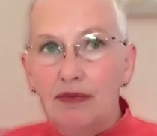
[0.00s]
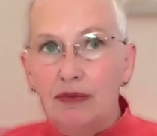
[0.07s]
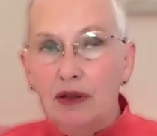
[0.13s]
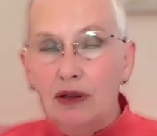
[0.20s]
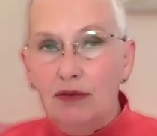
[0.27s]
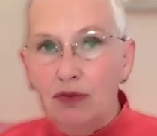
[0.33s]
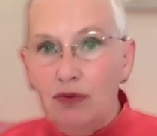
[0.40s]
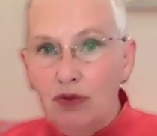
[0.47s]

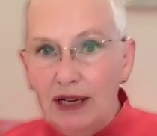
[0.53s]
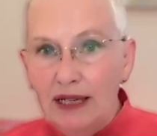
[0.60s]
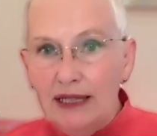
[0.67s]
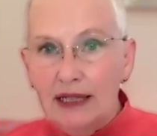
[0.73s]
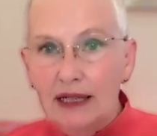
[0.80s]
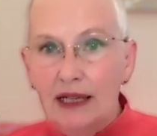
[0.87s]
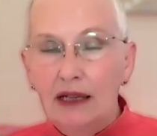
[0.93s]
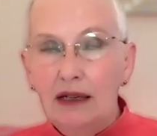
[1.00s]

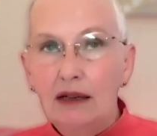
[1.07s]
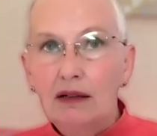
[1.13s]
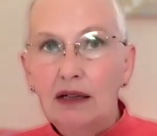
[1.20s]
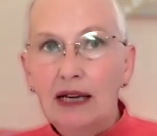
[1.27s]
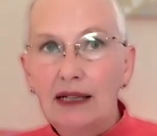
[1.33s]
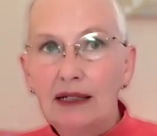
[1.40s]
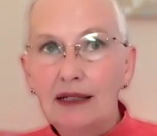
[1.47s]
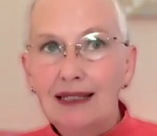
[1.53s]
reasoning
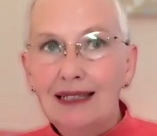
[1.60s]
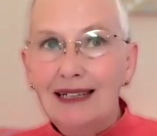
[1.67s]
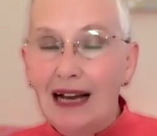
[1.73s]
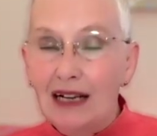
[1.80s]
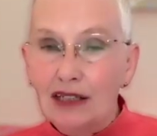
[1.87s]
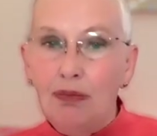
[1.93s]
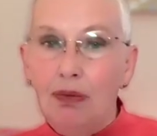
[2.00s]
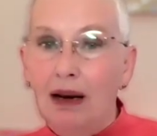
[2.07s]
can
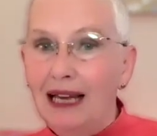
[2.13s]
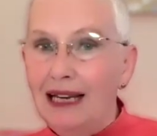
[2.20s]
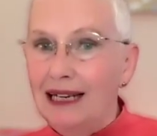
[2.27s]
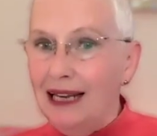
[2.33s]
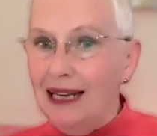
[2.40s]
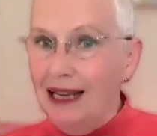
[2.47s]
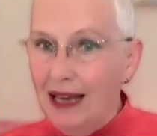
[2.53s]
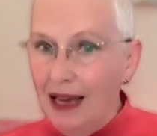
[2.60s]
start to play
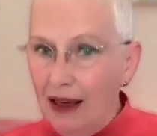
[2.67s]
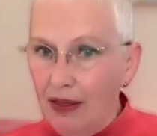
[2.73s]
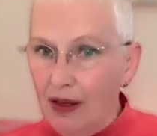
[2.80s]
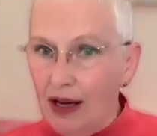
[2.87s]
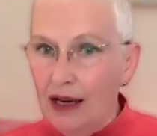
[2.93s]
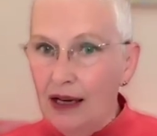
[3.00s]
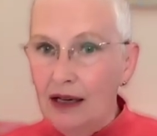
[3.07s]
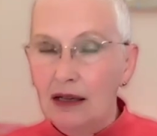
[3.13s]

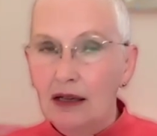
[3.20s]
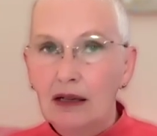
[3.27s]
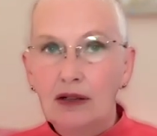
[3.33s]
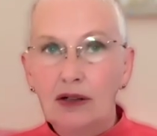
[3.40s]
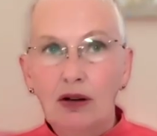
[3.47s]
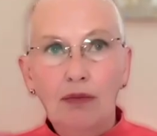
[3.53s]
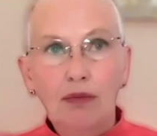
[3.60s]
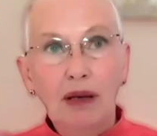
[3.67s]
together,
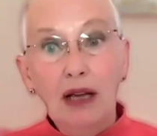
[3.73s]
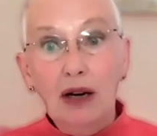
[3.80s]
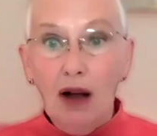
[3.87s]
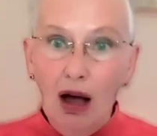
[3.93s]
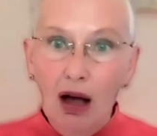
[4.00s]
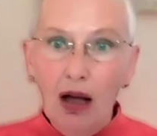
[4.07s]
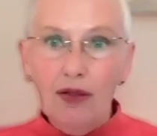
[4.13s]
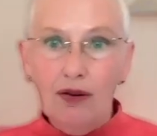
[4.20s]
not be an
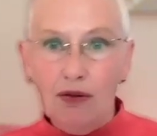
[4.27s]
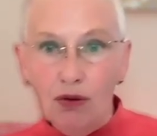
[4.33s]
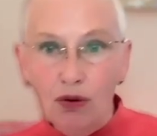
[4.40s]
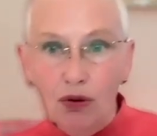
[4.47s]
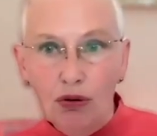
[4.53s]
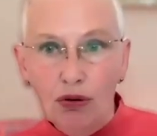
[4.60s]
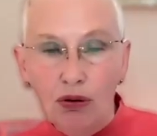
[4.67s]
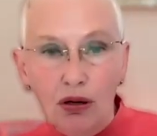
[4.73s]
either
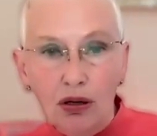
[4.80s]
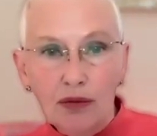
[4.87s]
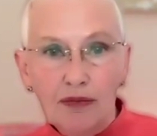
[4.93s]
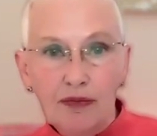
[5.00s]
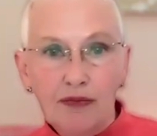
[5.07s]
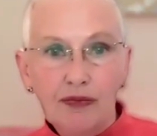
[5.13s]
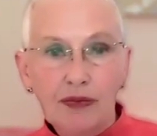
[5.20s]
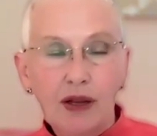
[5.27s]
or.
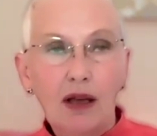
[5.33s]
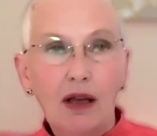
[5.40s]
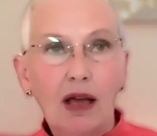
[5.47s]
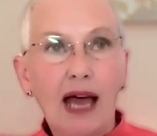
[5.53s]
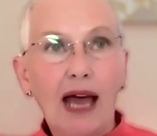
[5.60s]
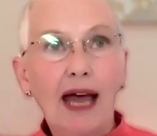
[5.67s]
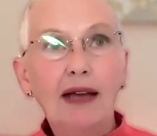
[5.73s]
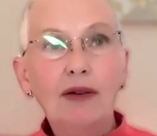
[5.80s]

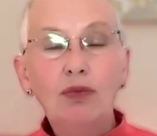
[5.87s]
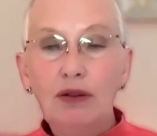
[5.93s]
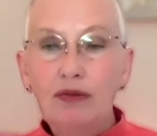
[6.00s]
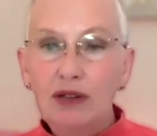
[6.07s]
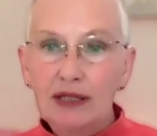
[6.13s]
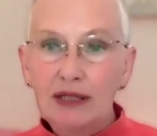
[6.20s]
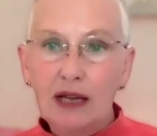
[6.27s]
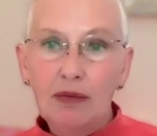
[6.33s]
And we've
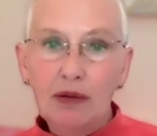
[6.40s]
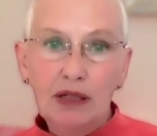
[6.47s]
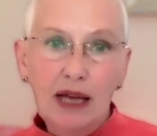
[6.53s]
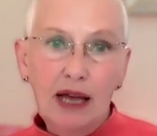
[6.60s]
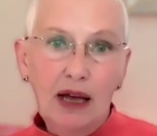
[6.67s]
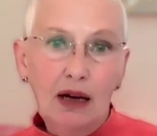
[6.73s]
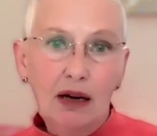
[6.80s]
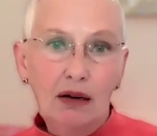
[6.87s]
examined
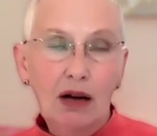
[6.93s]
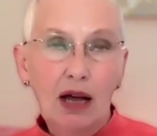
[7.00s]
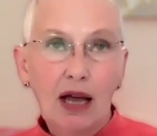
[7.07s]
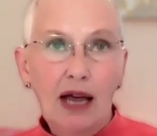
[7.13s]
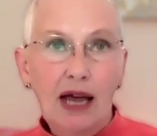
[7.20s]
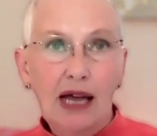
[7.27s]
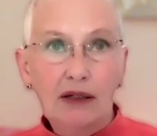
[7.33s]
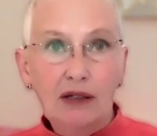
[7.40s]
how
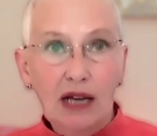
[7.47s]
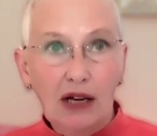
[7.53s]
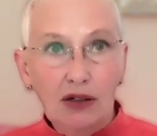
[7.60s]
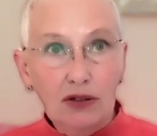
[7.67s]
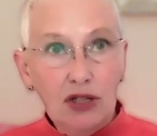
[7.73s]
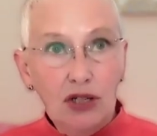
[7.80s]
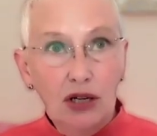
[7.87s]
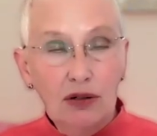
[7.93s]

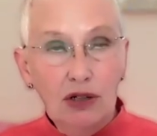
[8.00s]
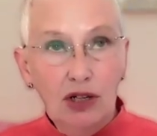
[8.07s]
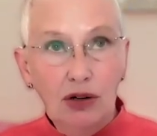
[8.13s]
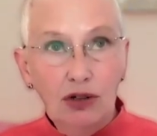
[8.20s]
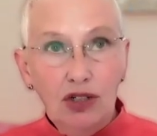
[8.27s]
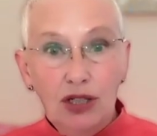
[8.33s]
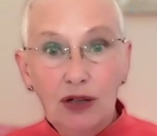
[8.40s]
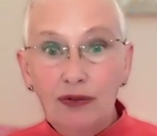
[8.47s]
our
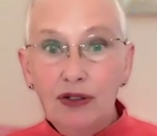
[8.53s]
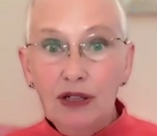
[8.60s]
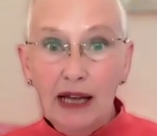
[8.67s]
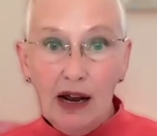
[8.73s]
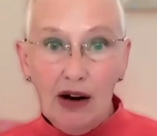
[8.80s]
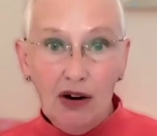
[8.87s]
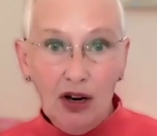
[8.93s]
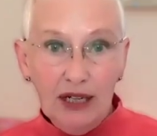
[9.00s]
shifting
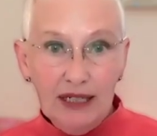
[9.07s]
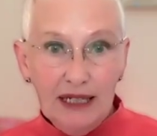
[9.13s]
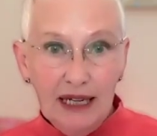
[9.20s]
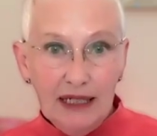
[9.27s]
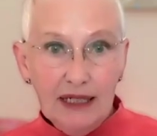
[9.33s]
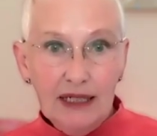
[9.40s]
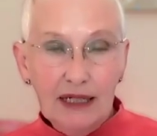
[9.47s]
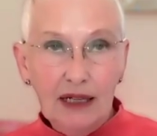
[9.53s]
our
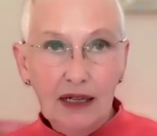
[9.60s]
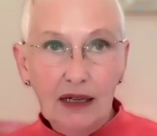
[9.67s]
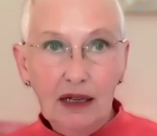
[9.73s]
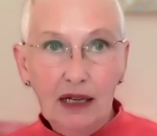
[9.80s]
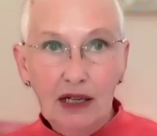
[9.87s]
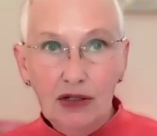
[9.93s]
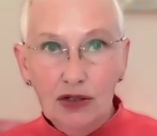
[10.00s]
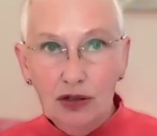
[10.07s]
identity
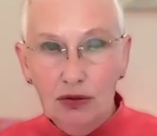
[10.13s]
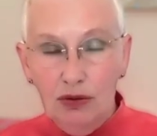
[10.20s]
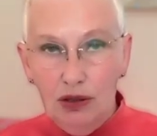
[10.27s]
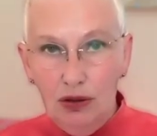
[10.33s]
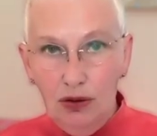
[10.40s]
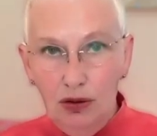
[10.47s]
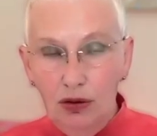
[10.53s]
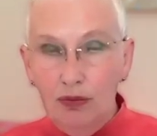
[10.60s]
into the
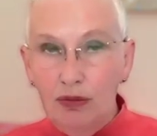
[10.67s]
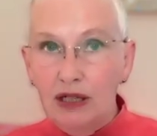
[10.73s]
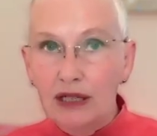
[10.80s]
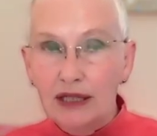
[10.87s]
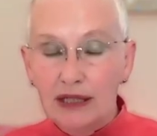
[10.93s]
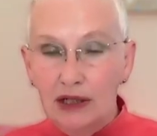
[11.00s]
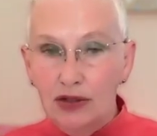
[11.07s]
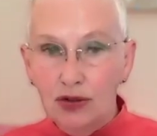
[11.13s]

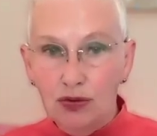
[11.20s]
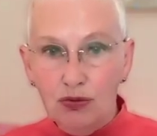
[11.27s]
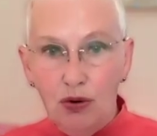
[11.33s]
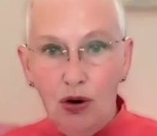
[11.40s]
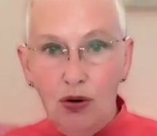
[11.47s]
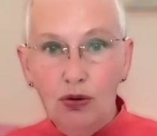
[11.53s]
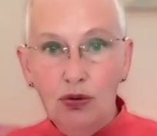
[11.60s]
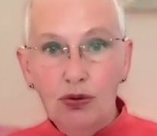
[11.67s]
humanness and to
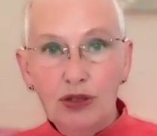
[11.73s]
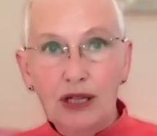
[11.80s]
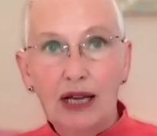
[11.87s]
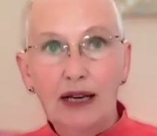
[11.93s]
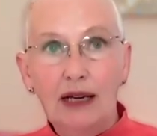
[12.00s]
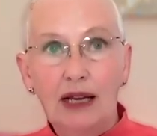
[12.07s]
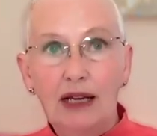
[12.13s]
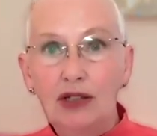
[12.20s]
roles
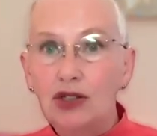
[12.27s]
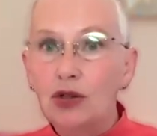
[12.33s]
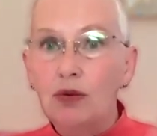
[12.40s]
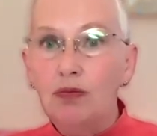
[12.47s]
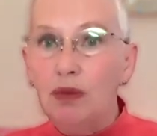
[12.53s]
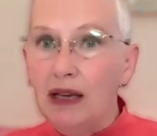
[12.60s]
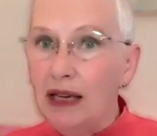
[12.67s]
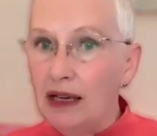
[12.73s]
and into
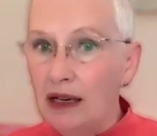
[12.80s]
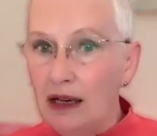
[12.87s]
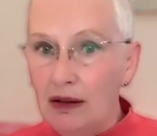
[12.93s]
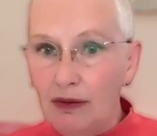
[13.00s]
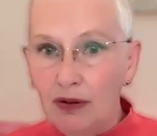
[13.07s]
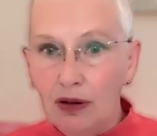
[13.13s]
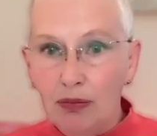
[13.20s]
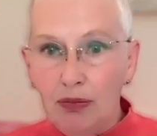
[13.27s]
being an
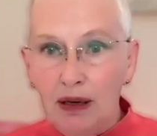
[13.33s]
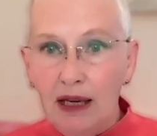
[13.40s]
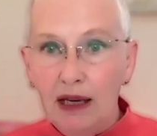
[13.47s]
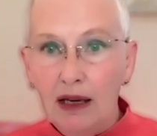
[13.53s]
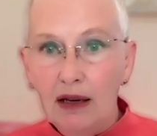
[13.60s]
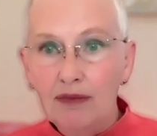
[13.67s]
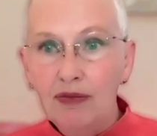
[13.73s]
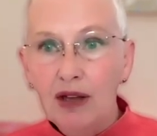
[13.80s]
infinite
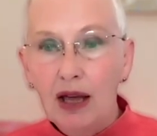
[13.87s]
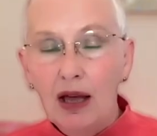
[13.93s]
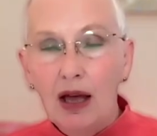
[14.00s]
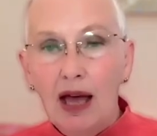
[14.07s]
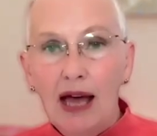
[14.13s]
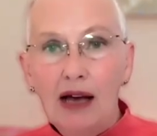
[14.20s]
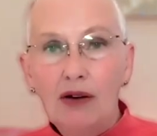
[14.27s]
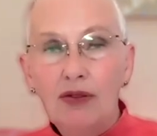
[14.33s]
being,
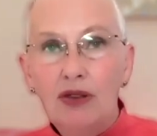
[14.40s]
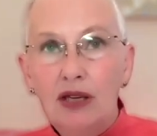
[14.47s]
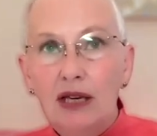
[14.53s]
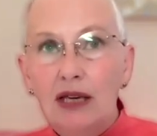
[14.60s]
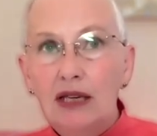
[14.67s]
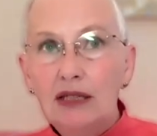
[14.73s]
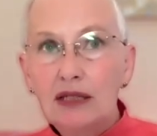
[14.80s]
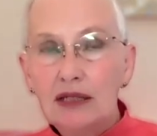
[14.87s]
how
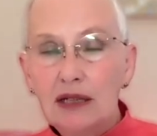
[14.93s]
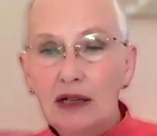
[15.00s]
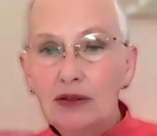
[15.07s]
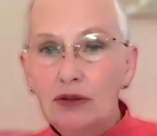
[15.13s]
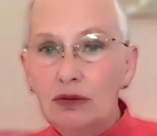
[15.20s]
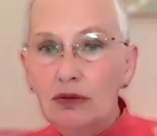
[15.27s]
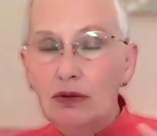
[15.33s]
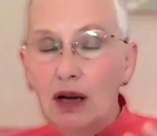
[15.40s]
these
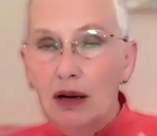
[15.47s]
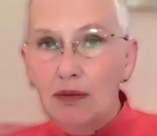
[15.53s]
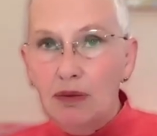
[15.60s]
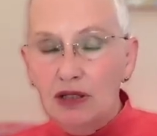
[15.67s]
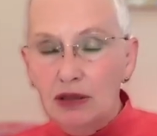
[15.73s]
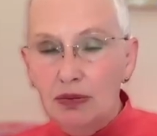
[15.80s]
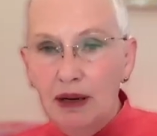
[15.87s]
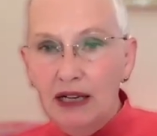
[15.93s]
subtle
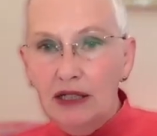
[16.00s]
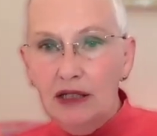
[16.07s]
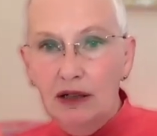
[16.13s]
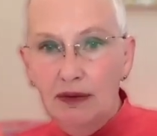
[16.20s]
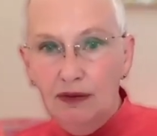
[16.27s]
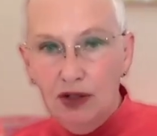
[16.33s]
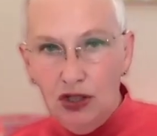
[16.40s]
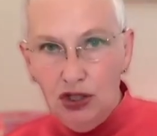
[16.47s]

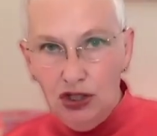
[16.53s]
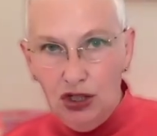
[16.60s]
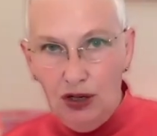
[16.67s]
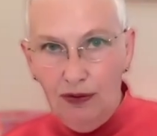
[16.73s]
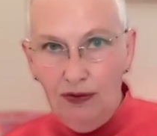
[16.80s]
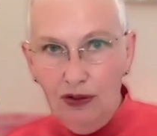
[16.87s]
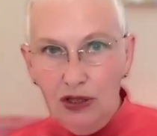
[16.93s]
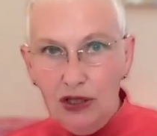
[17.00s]
perspective
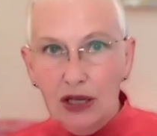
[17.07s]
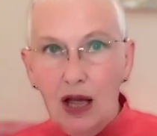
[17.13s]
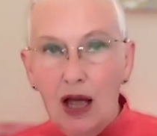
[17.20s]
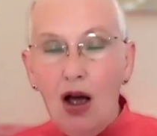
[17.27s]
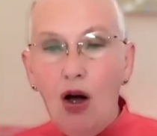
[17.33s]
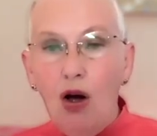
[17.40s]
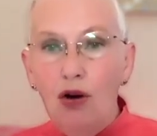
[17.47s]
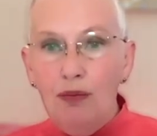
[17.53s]
shifts
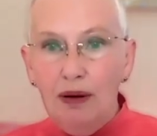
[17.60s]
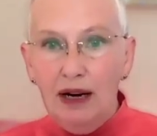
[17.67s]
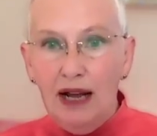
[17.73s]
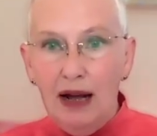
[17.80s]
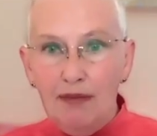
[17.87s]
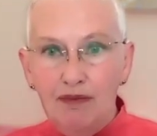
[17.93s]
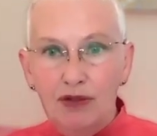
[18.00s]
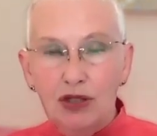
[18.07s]
open
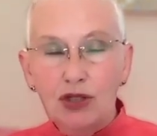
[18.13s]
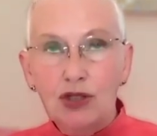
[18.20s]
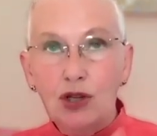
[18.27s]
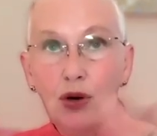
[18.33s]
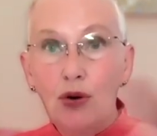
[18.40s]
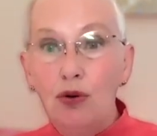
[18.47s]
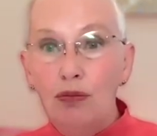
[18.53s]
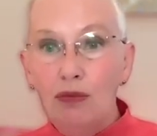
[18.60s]
up
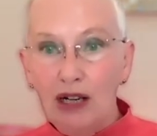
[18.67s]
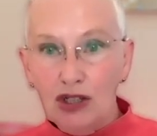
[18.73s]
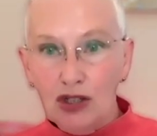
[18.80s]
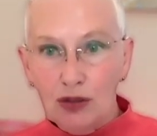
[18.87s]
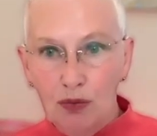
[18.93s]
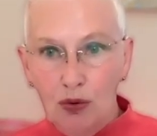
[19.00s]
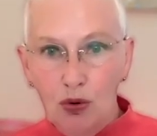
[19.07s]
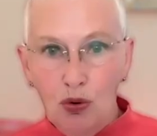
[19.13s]
so
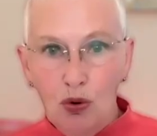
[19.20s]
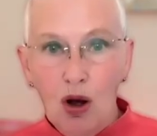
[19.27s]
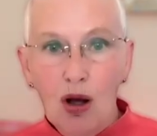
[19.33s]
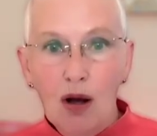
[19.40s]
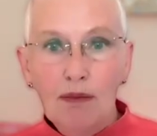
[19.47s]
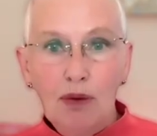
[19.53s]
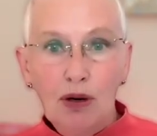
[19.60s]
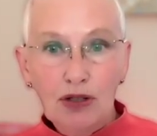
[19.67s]
much more
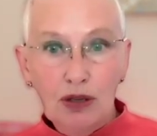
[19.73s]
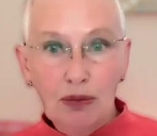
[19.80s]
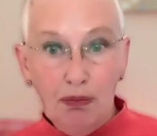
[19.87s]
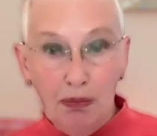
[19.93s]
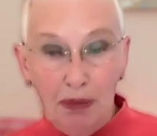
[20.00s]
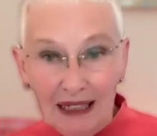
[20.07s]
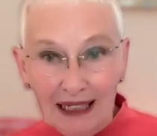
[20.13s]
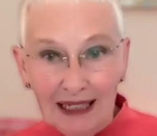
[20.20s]

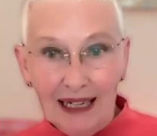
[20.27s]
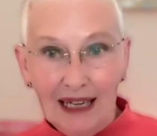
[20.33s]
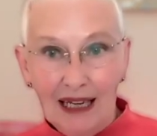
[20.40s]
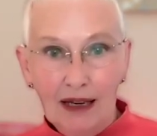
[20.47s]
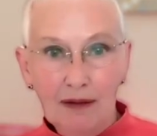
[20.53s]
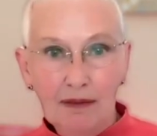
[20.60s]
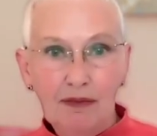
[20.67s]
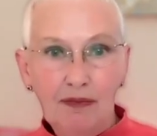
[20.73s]
possibility,